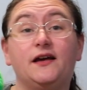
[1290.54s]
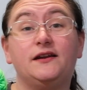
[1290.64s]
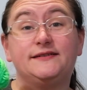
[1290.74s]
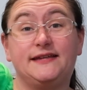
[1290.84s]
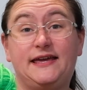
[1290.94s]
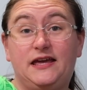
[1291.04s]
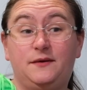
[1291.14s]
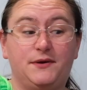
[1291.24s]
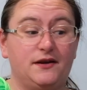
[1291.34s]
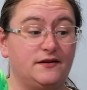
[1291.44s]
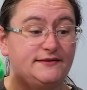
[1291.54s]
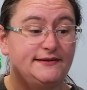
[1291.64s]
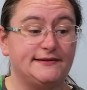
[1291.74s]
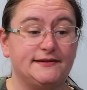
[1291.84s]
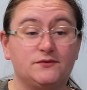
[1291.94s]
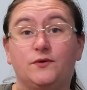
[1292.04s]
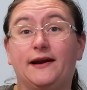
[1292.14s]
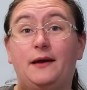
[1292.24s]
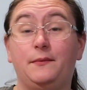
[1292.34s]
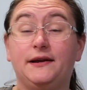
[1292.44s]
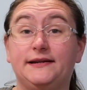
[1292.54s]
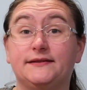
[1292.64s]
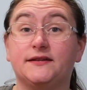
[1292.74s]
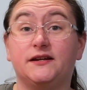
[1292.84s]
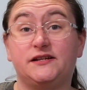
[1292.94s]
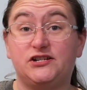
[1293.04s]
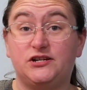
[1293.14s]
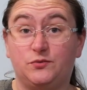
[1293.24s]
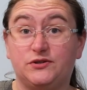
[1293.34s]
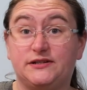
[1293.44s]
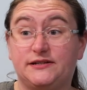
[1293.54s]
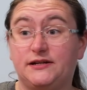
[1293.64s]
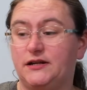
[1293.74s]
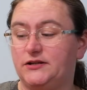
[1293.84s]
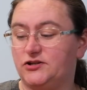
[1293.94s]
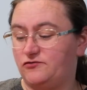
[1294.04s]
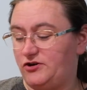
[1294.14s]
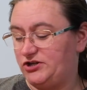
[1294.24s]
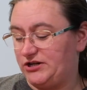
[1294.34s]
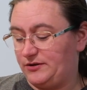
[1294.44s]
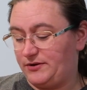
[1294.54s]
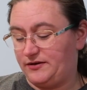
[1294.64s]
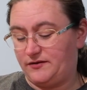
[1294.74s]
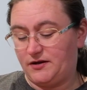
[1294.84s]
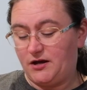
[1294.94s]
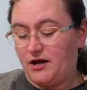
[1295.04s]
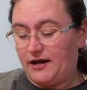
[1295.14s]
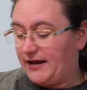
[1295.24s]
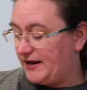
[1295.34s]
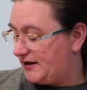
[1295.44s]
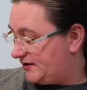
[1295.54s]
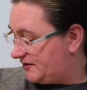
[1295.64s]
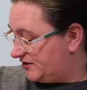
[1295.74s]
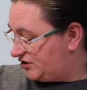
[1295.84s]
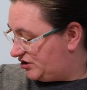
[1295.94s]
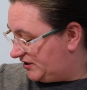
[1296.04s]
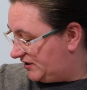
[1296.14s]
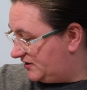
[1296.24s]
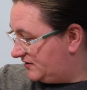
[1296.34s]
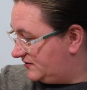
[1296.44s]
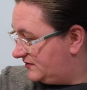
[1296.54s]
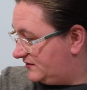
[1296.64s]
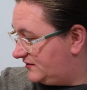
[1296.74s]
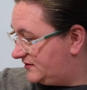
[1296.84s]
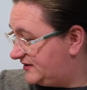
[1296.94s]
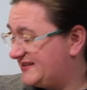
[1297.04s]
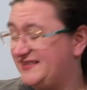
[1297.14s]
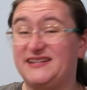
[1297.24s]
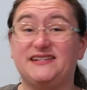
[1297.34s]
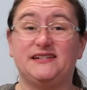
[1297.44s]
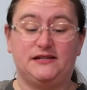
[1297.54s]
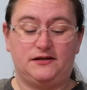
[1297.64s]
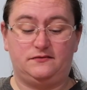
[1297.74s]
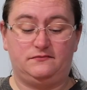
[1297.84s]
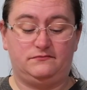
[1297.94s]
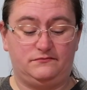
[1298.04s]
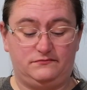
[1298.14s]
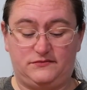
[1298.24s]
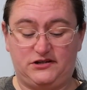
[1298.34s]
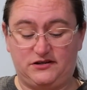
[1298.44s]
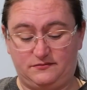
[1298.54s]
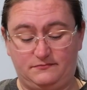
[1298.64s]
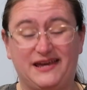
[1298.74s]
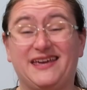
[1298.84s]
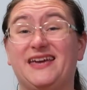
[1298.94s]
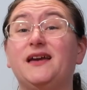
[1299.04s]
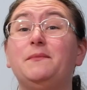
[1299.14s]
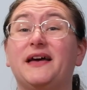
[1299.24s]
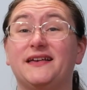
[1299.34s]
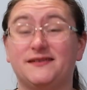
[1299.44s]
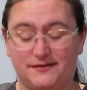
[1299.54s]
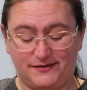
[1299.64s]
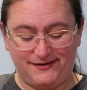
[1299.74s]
colours are here because this is what Emily decided she wanted to learn to crochet with, and she succeeded in just making a mess.